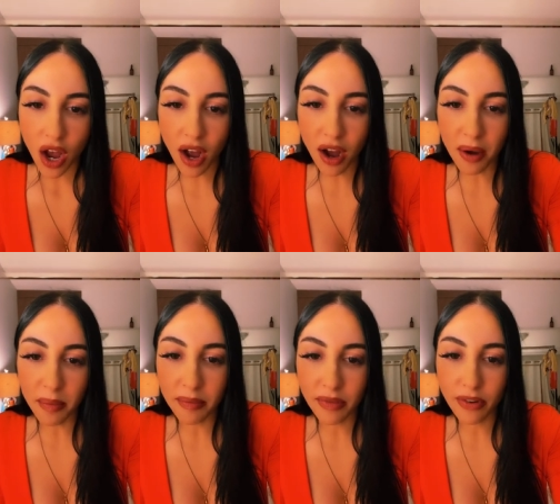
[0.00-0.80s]

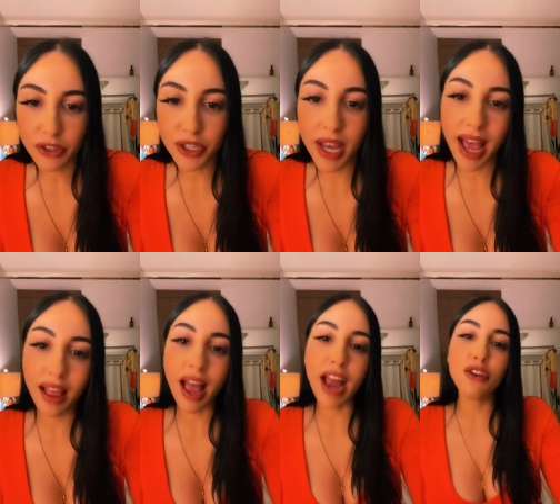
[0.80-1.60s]

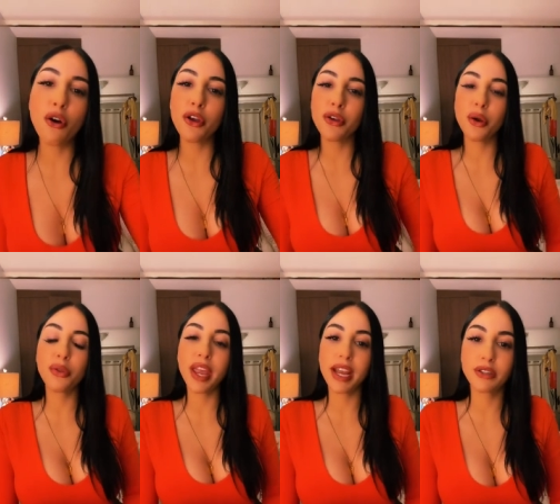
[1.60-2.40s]
Janelle, I know you know
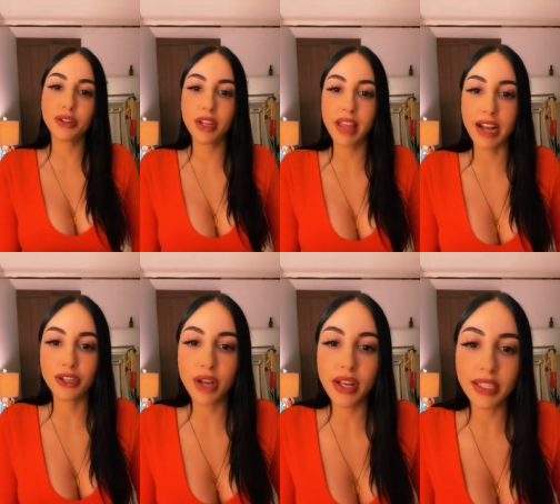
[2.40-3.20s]
the answer to that.
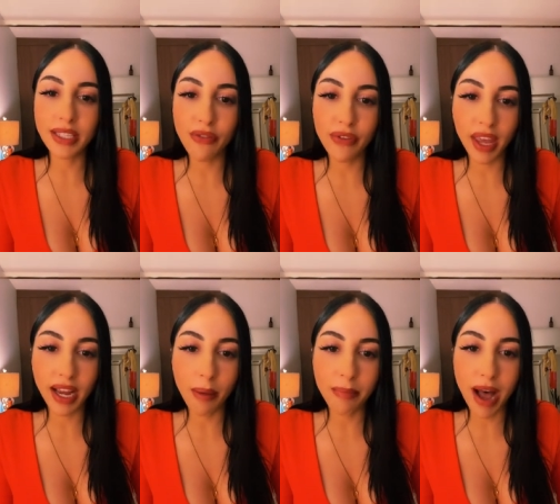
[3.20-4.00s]
Janelle says, I feel
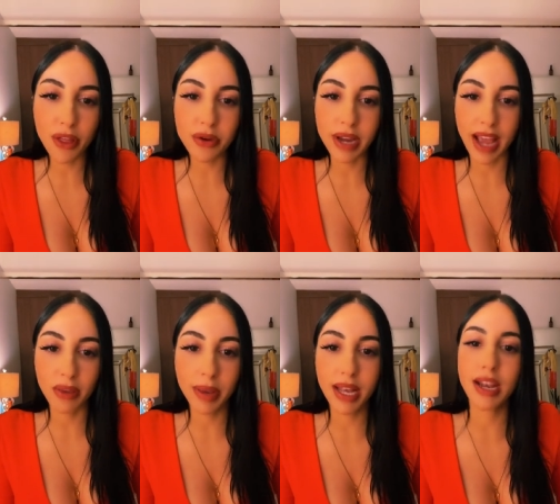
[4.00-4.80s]
like I'm bothering
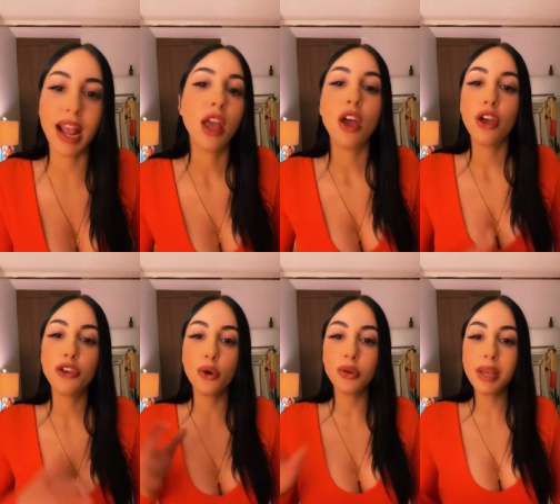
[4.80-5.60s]
SP today.
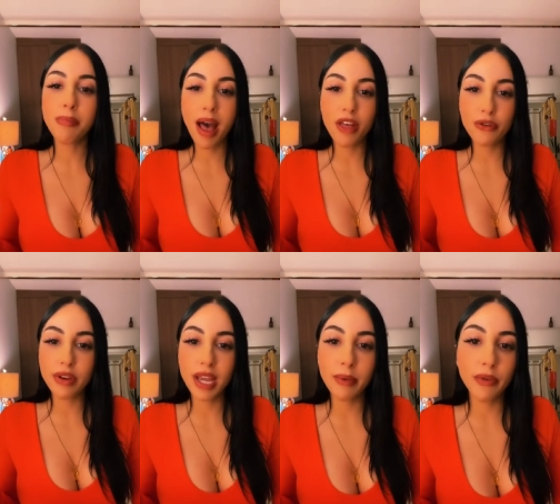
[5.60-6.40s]
You're only
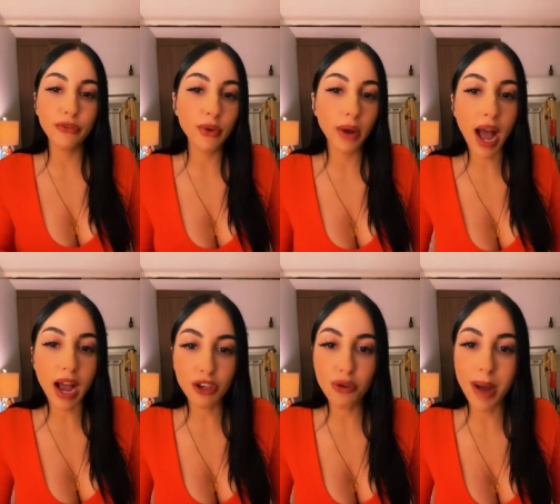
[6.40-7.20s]
bothering him if you
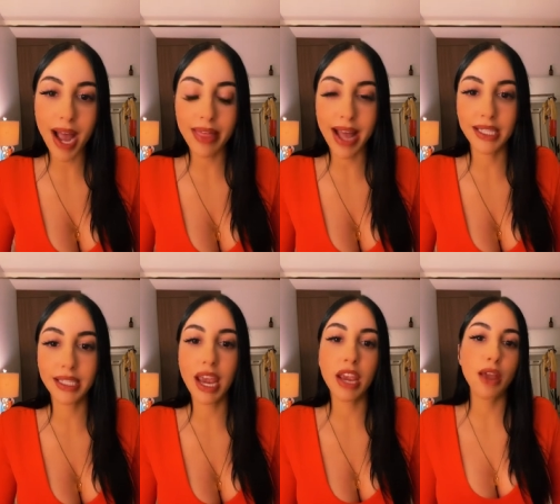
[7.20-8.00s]
occupy that
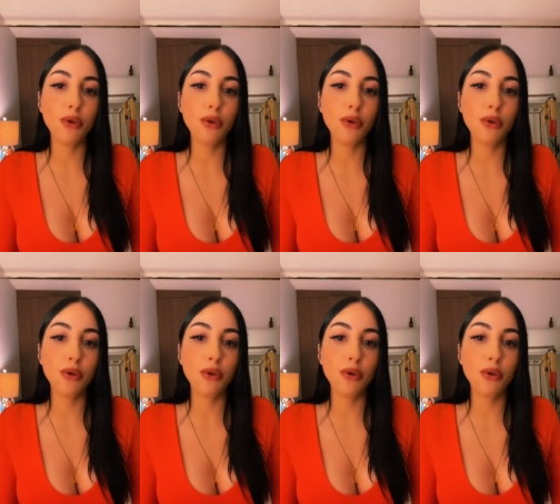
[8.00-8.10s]
state.